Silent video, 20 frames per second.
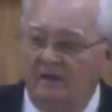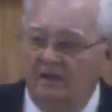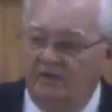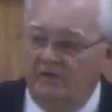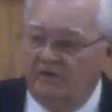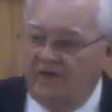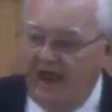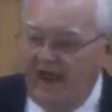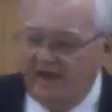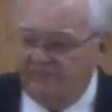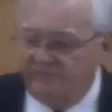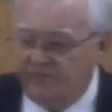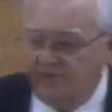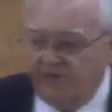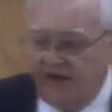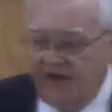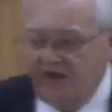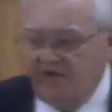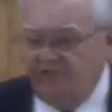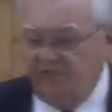You can't
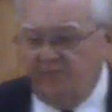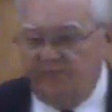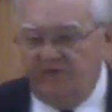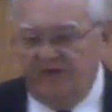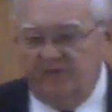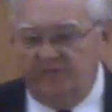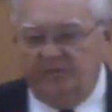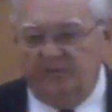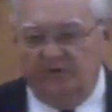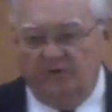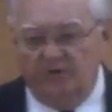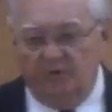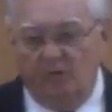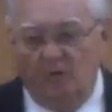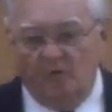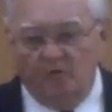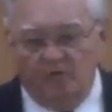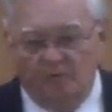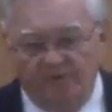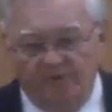forgive people who
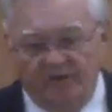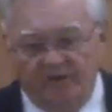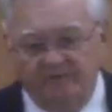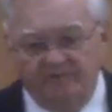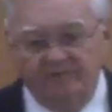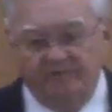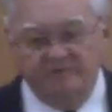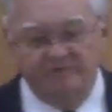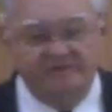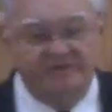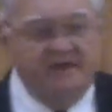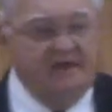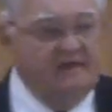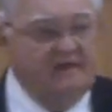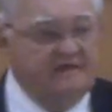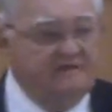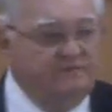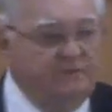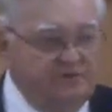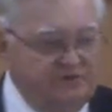won't repent of their
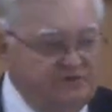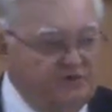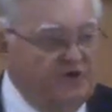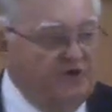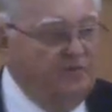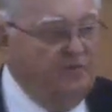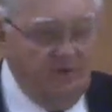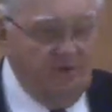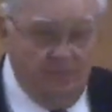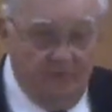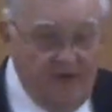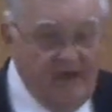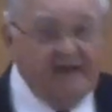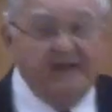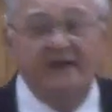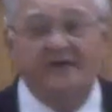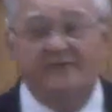sins, but you can be ready to